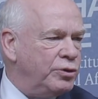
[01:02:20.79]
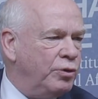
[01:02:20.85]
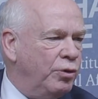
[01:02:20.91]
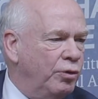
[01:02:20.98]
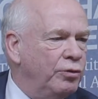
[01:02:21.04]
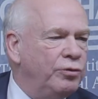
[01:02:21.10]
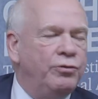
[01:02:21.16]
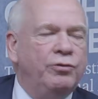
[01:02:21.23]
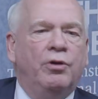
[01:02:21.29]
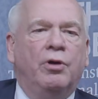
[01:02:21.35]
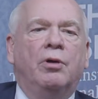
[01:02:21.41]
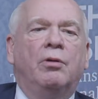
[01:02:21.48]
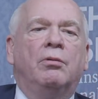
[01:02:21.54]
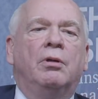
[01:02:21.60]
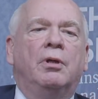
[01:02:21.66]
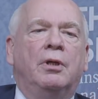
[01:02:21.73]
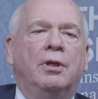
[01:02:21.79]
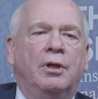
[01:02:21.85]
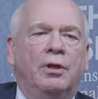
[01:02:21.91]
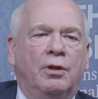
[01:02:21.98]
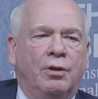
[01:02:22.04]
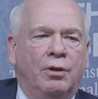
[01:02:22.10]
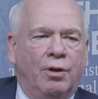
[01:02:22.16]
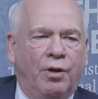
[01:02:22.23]
control
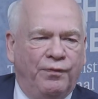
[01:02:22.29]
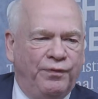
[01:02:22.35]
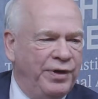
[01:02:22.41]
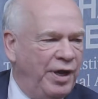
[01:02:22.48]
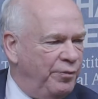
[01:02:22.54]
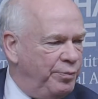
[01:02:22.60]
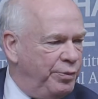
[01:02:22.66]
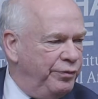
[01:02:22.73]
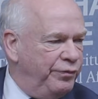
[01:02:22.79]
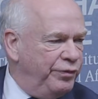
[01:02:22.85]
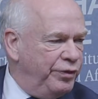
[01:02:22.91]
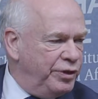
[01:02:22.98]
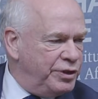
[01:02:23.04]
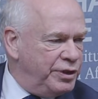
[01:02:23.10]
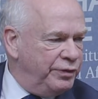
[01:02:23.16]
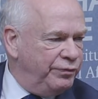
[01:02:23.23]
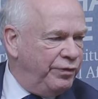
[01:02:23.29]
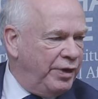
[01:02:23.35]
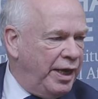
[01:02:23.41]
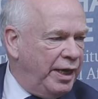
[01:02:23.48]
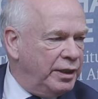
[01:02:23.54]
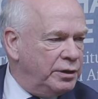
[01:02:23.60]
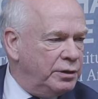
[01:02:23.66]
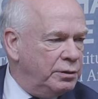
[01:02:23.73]
often have perverse
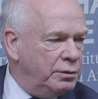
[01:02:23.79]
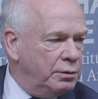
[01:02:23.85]
effects.